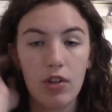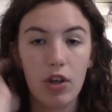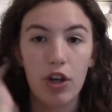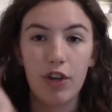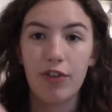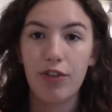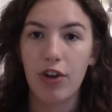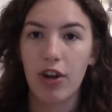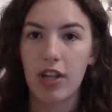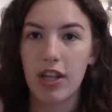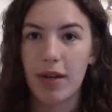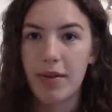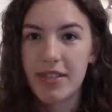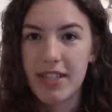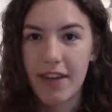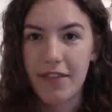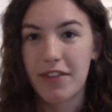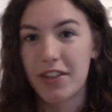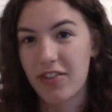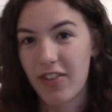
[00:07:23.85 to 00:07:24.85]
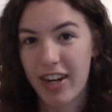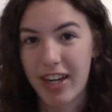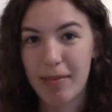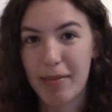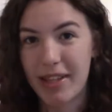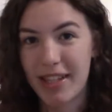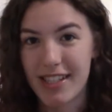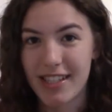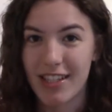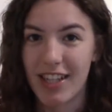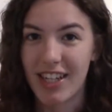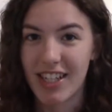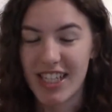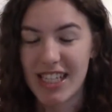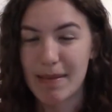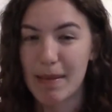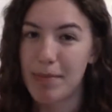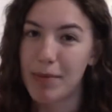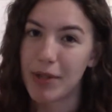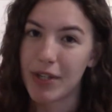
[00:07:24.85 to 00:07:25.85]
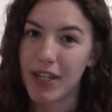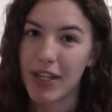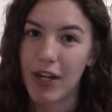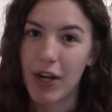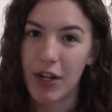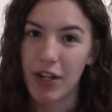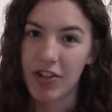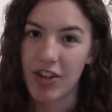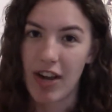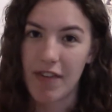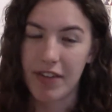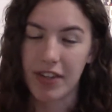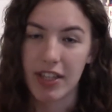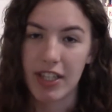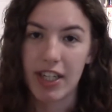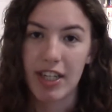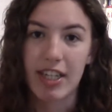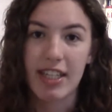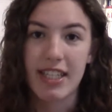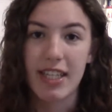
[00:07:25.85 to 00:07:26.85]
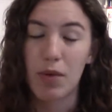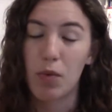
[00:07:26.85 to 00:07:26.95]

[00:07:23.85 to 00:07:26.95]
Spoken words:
Overall, I would definitely recommend this collection to people looking at holographic glitters.